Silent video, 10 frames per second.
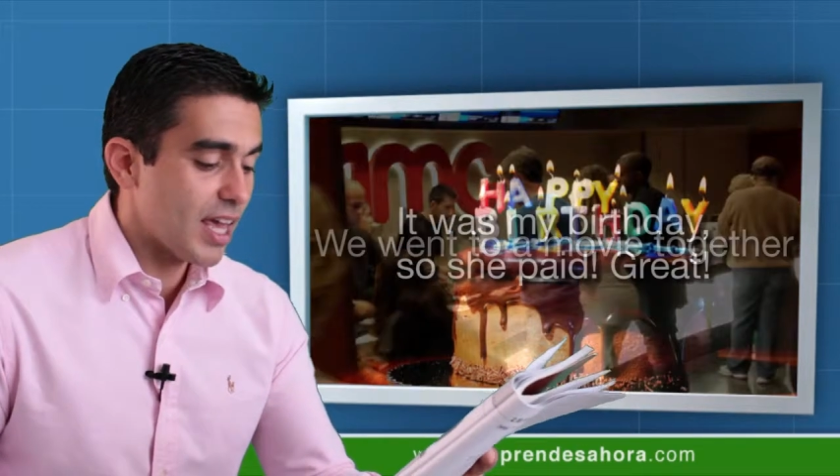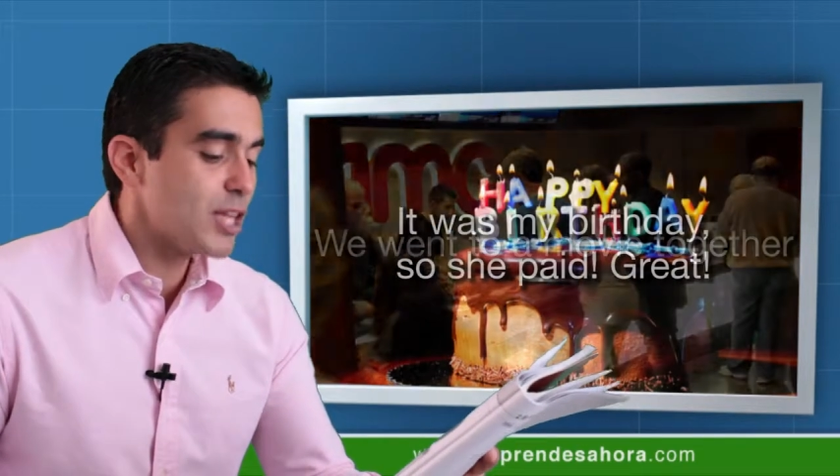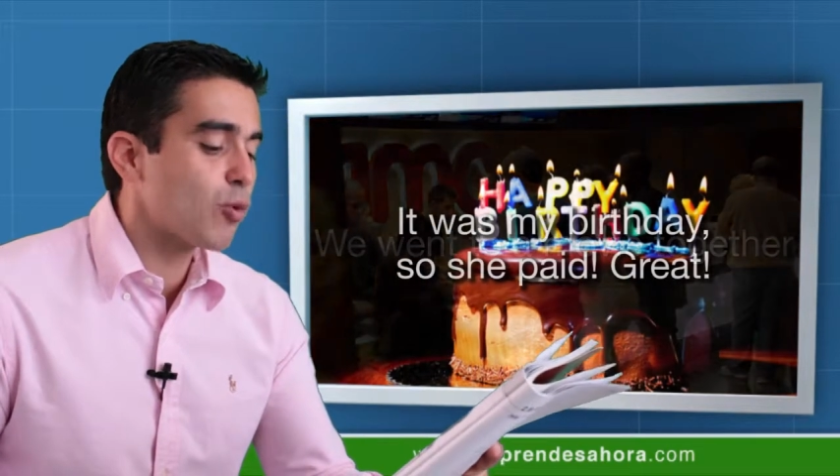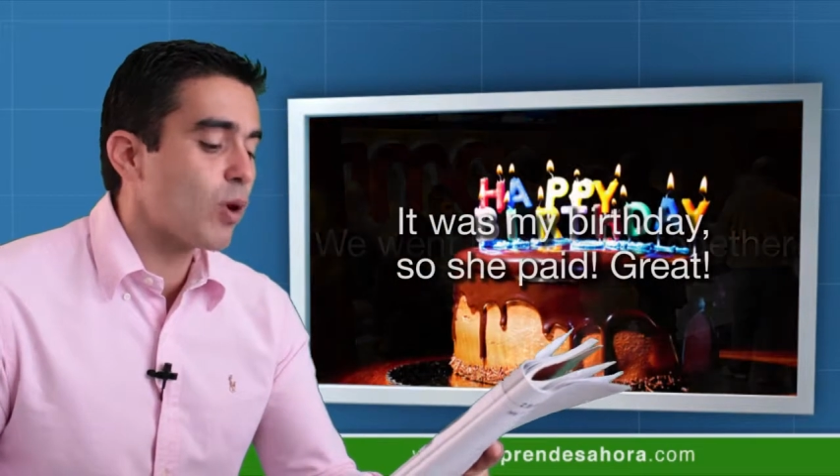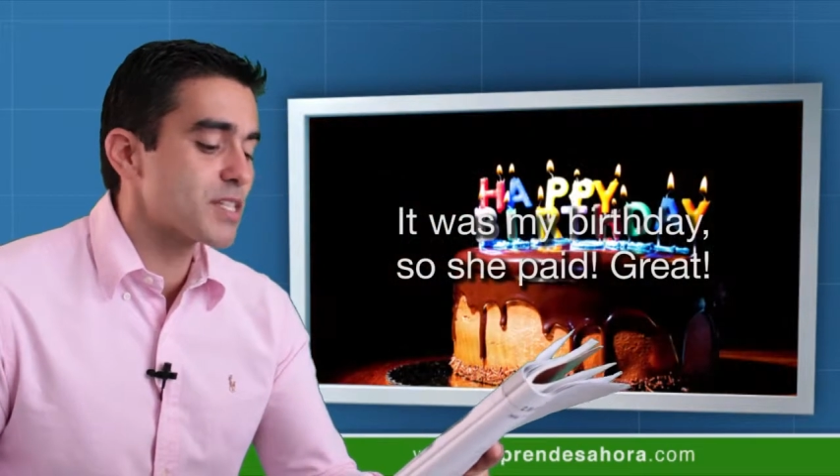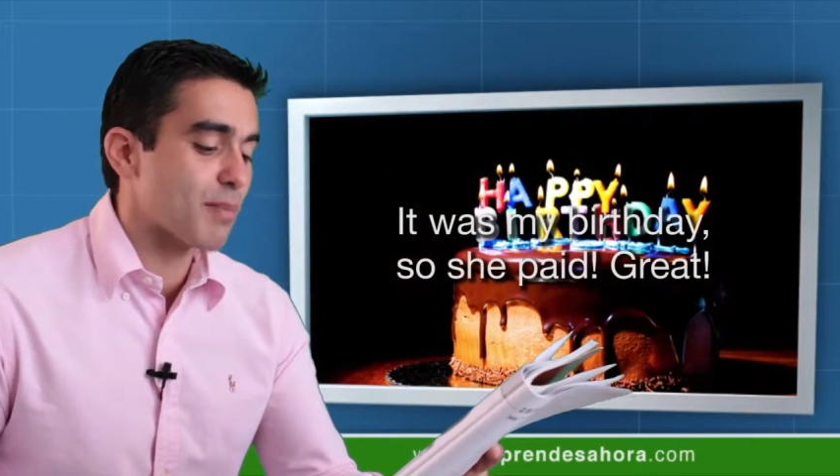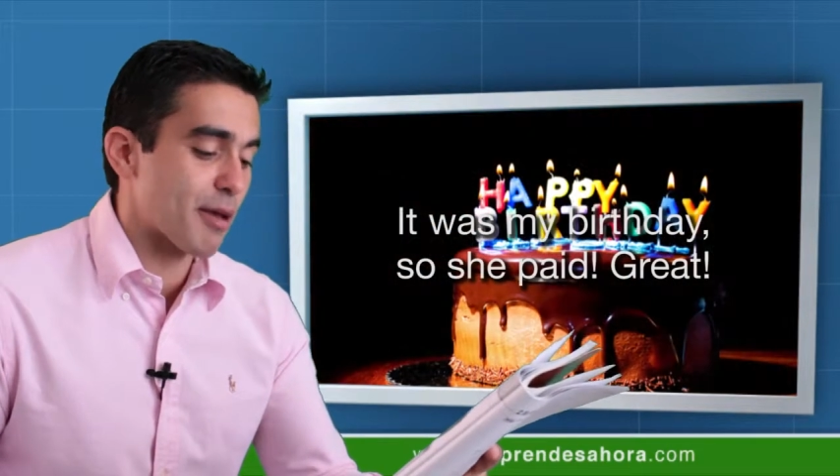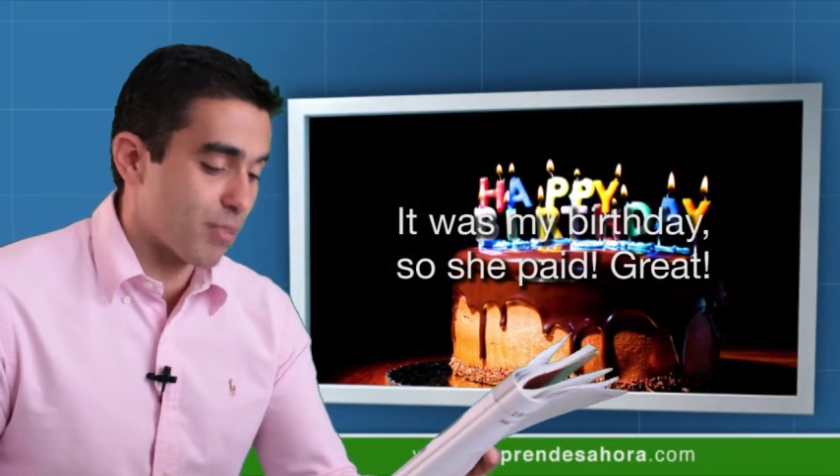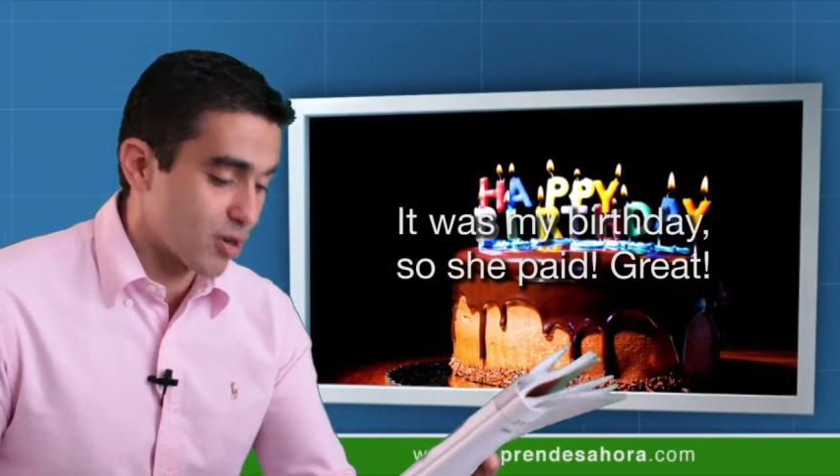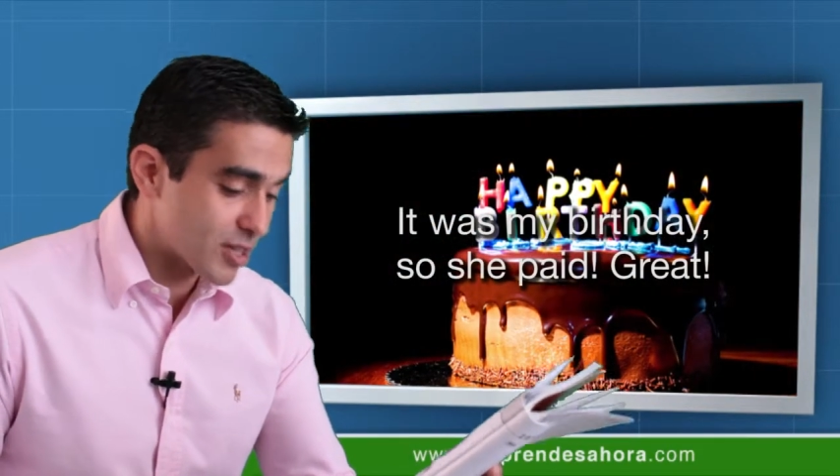It was
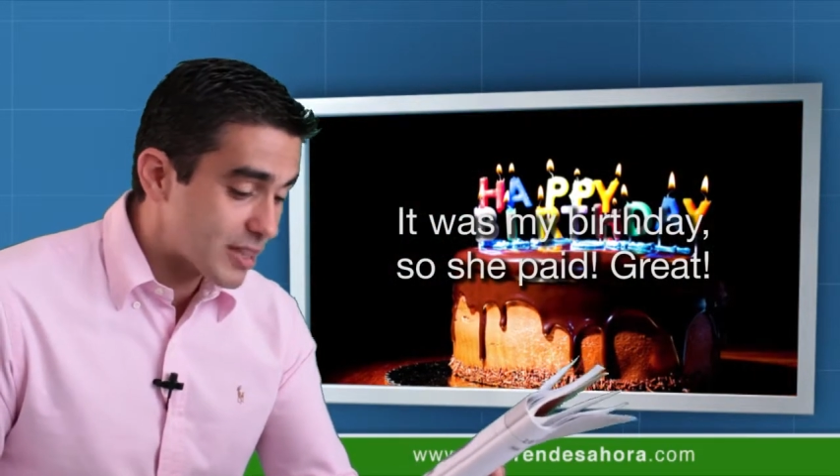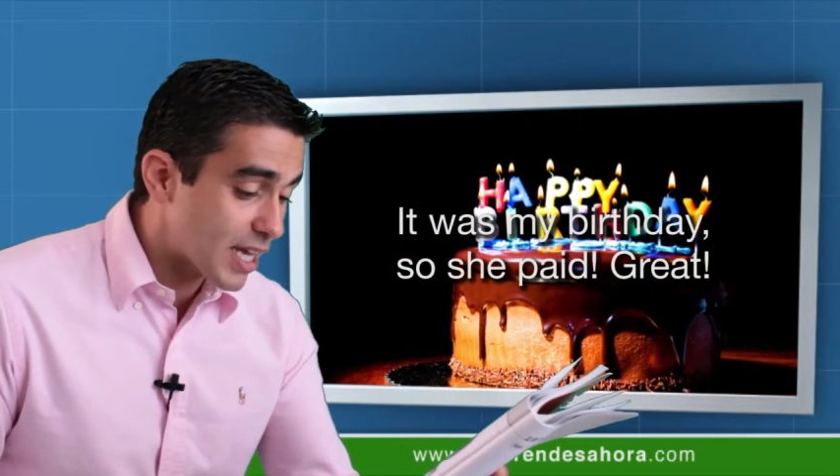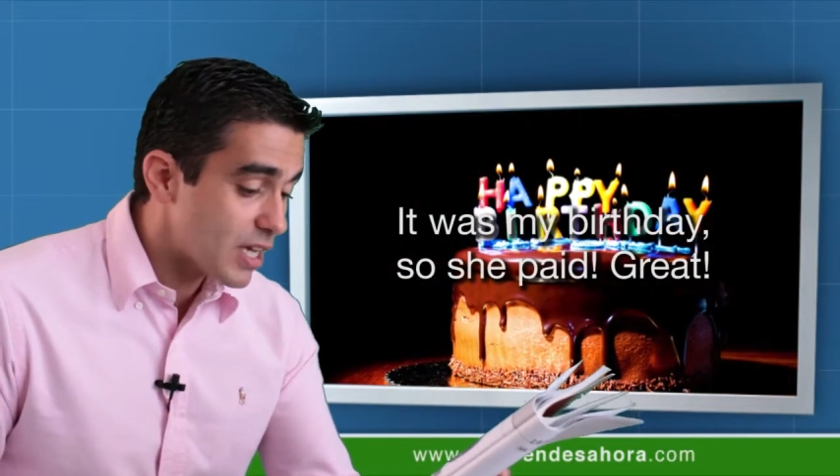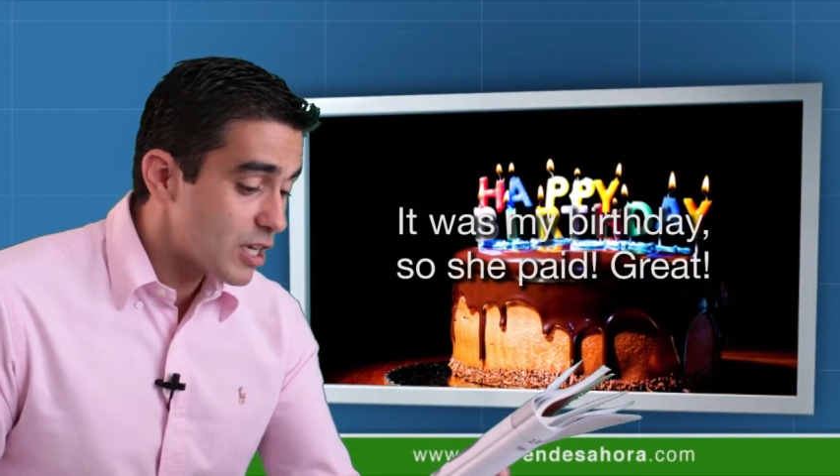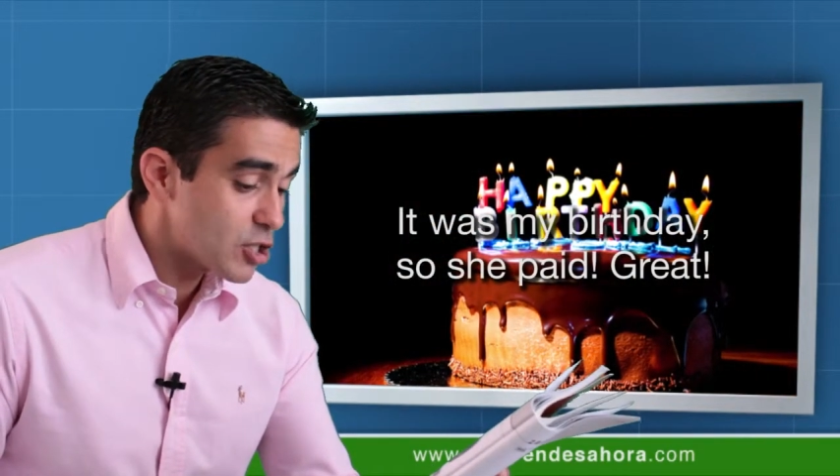my birthday,